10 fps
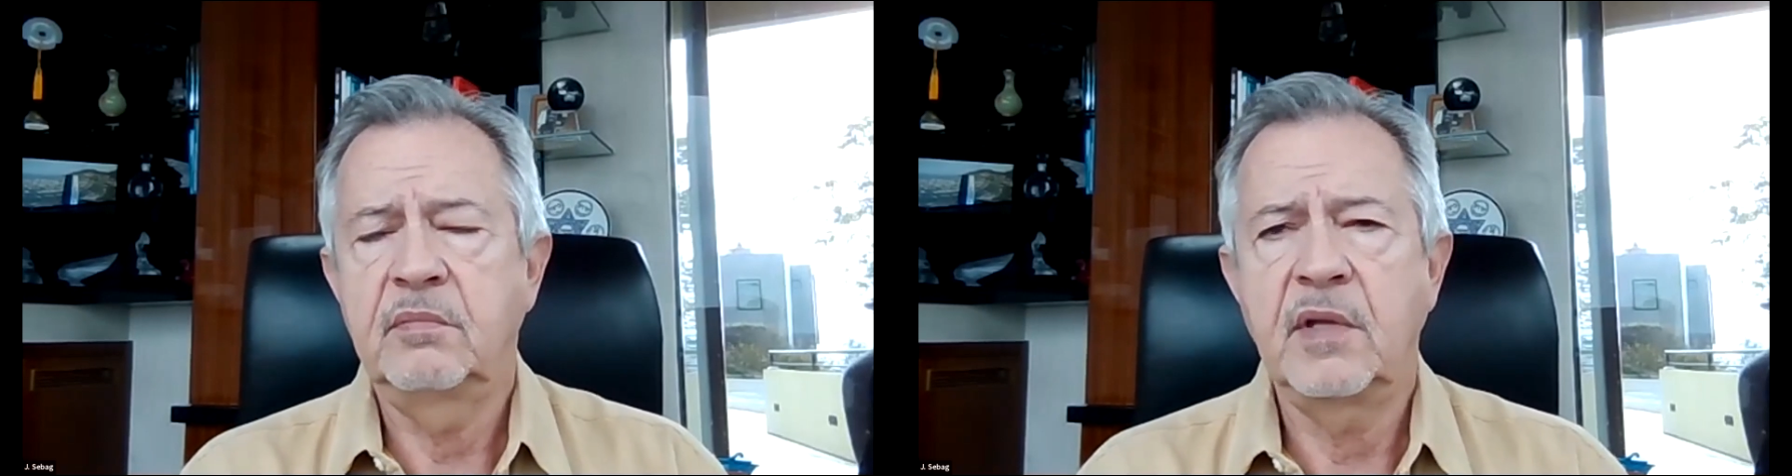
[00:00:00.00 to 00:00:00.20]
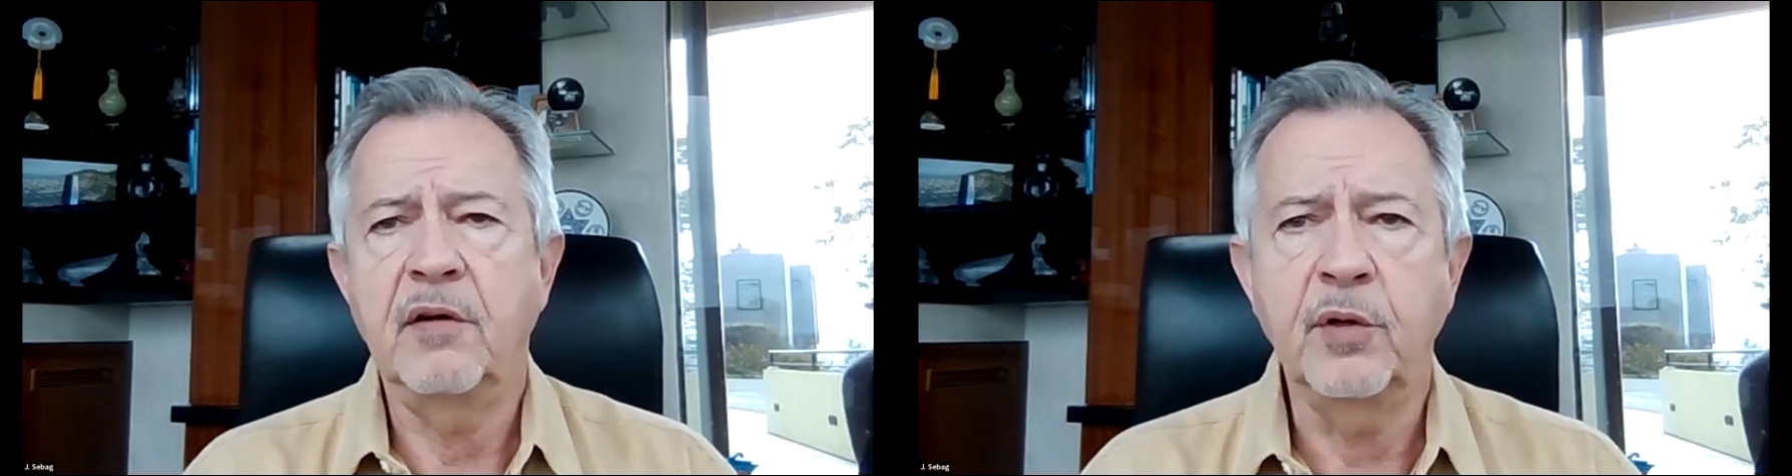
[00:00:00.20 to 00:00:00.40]

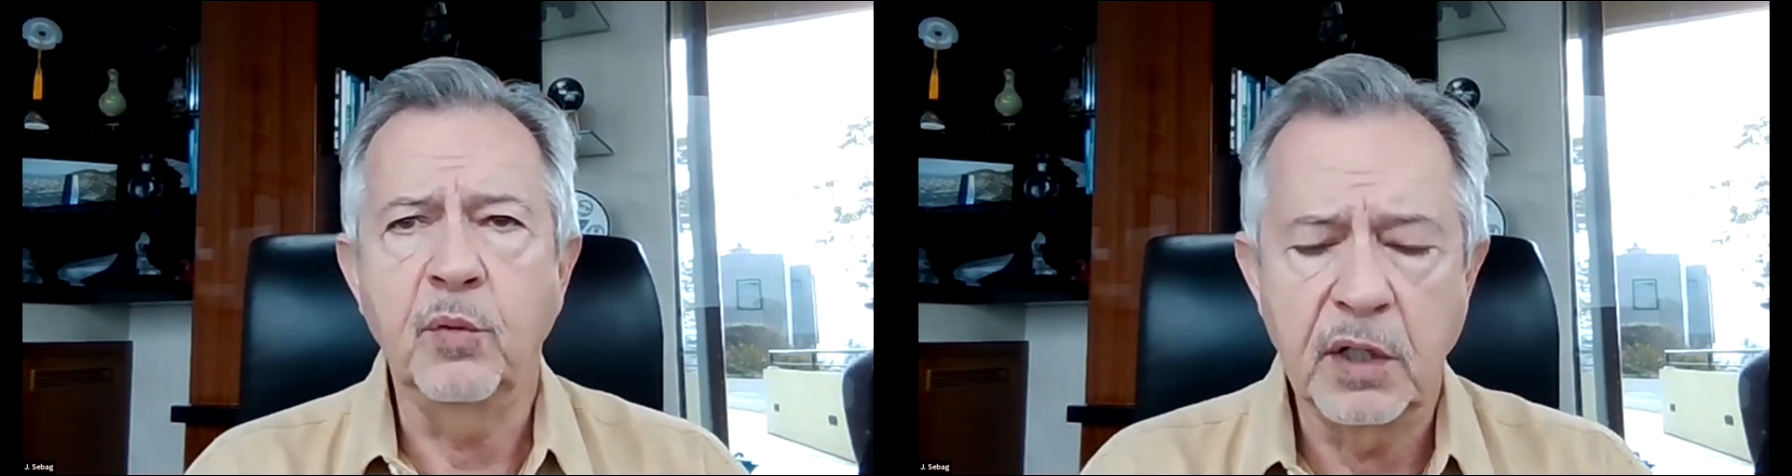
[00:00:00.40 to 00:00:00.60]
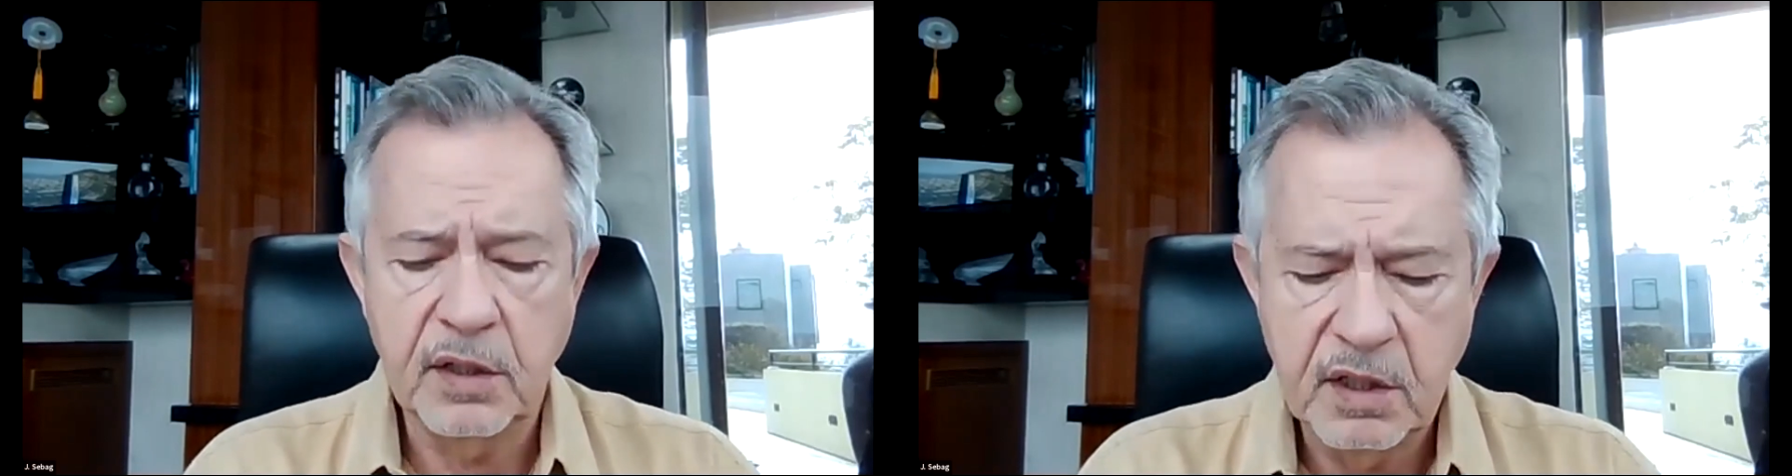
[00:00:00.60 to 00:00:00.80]

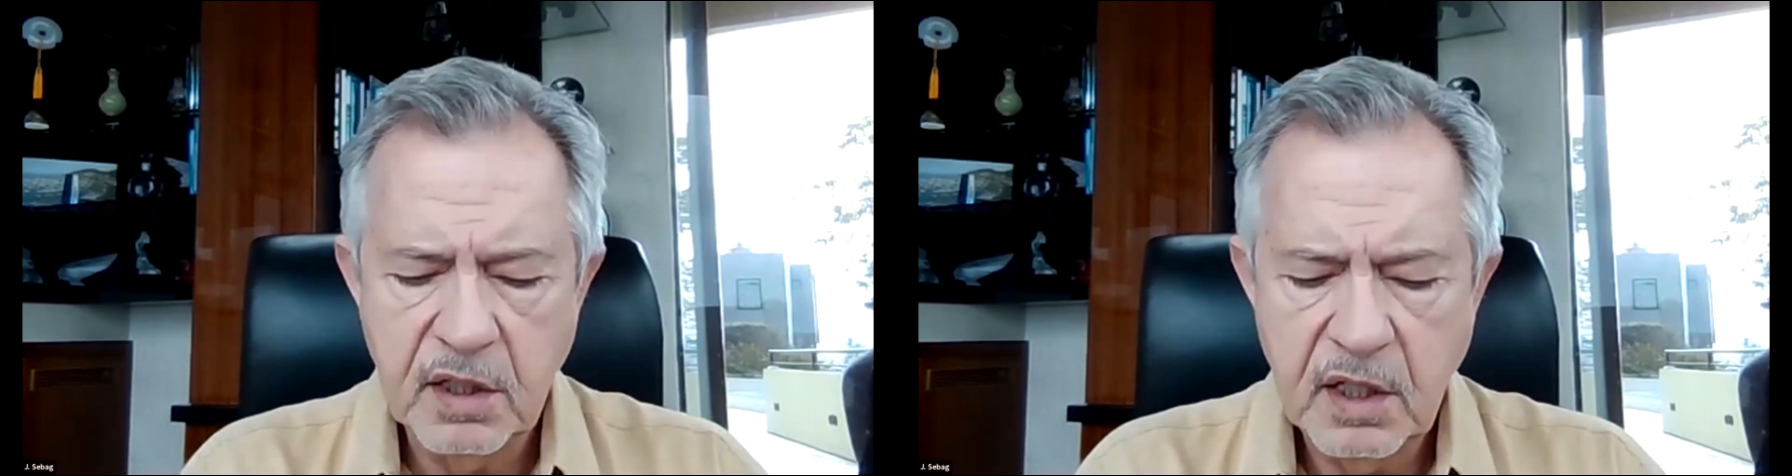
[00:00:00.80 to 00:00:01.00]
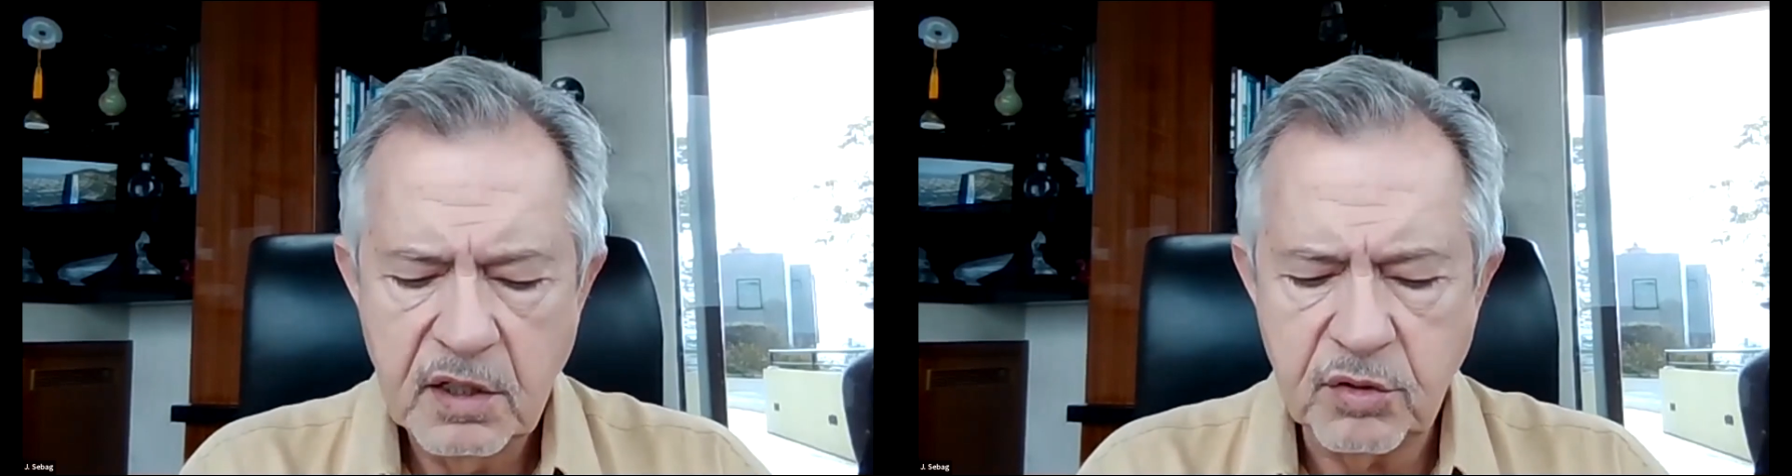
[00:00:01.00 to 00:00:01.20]
everyone
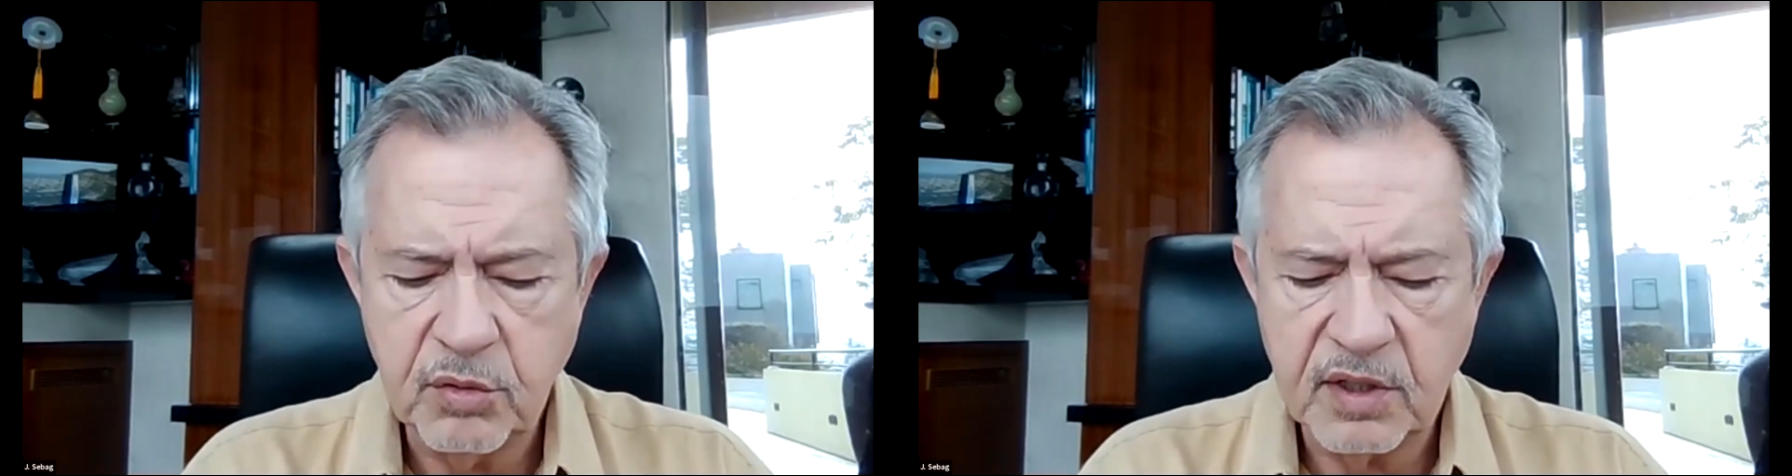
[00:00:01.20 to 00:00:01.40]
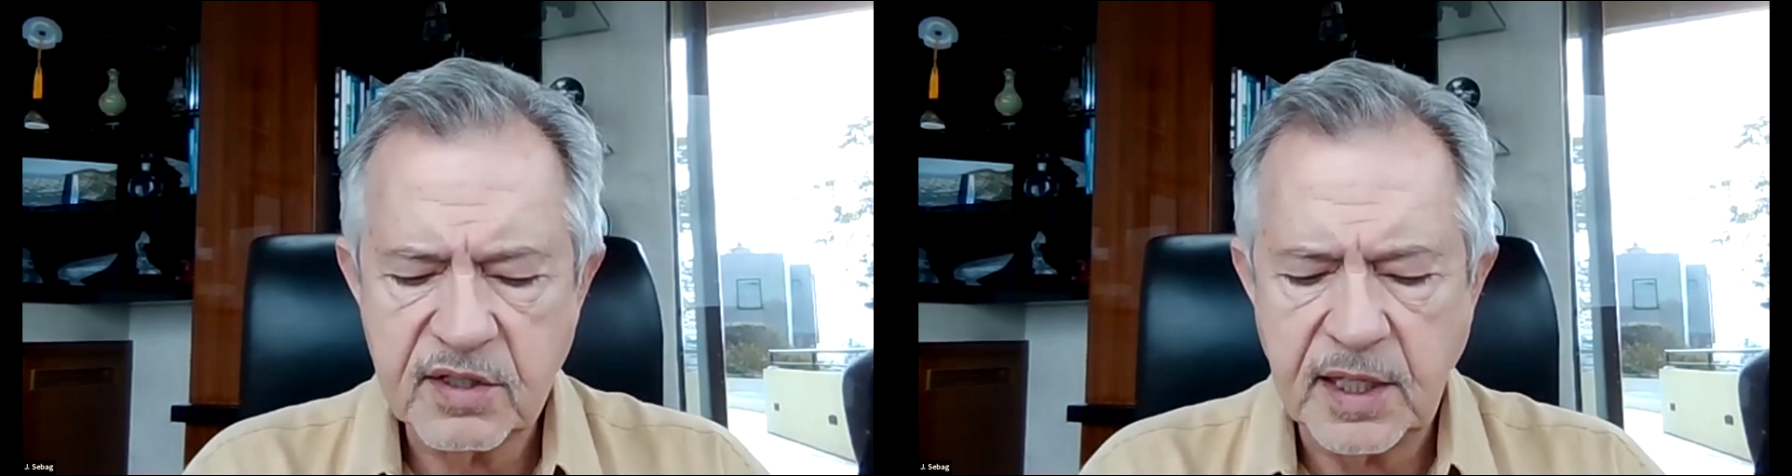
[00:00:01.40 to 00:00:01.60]

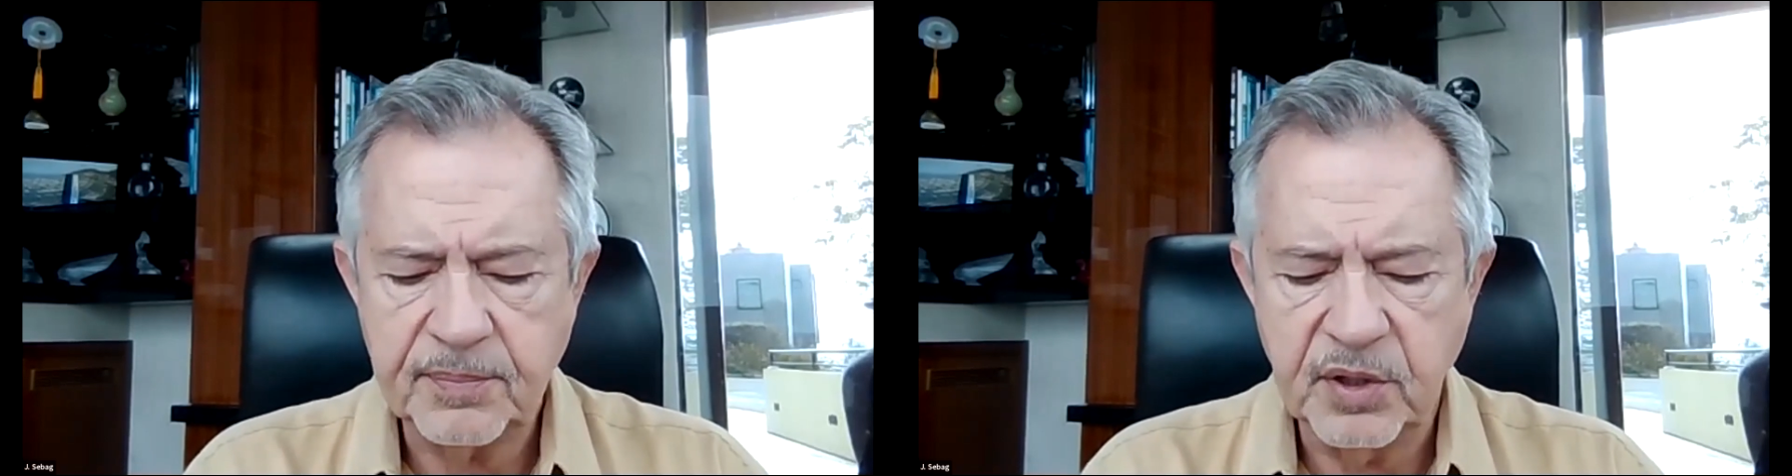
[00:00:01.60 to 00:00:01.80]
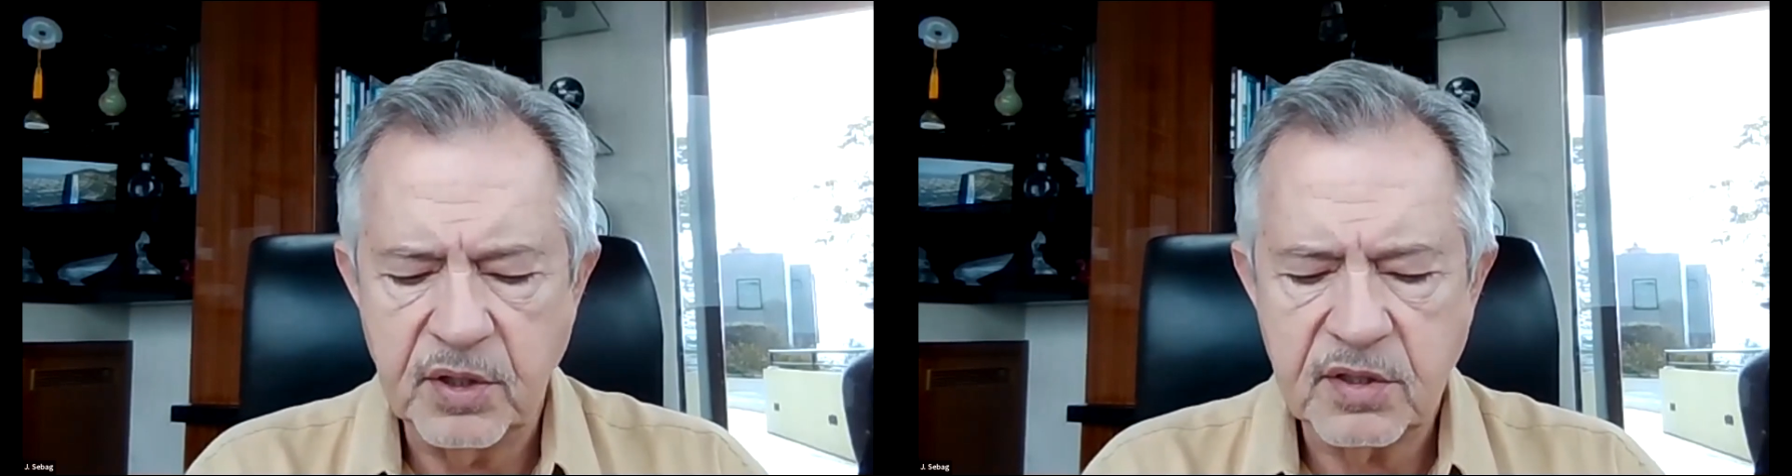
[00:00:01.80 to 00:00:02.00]
to
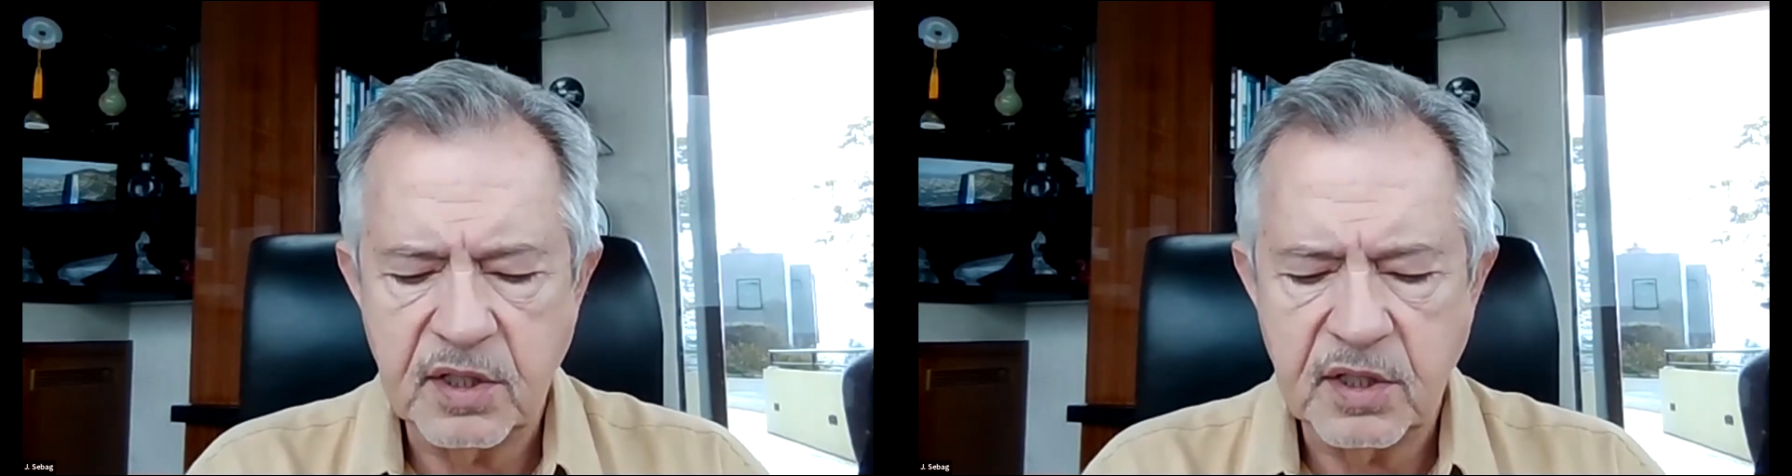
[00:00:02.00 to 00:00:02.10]
accept this